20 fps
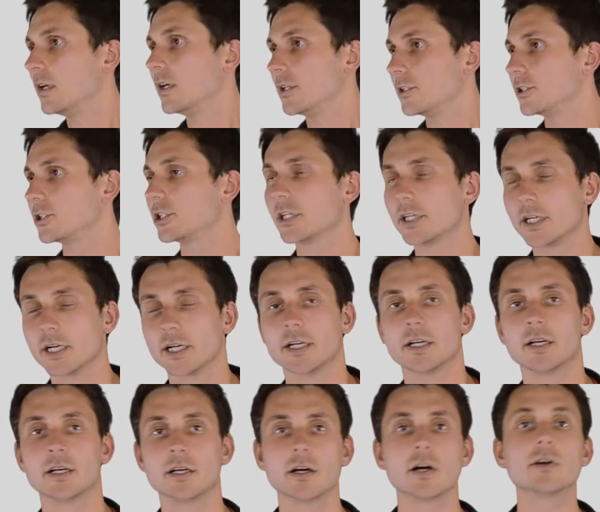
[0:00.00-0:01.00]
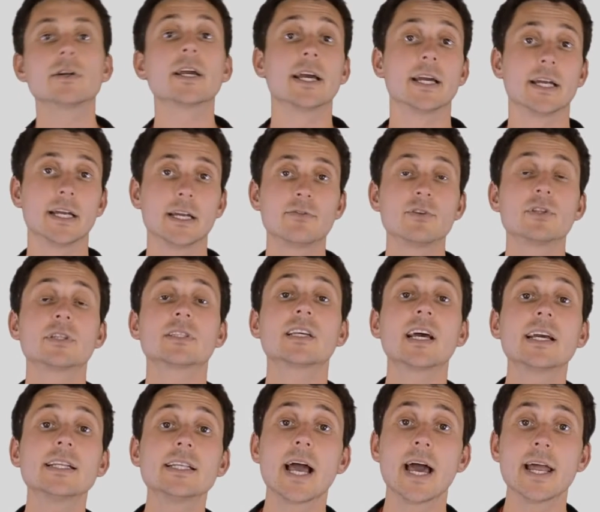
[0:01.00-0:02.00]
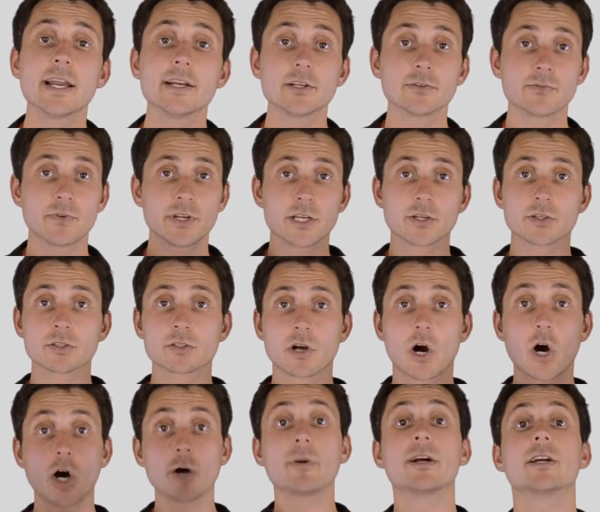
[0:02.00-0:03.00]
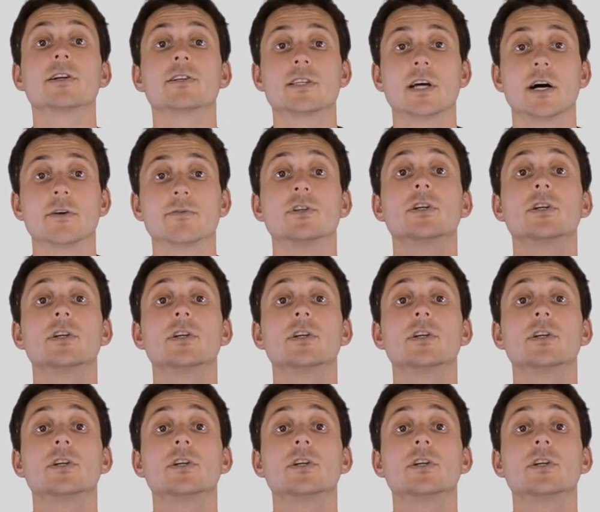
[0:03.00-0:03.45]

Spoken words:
Sure. Okay, if you decide to edit your videos all by yourself,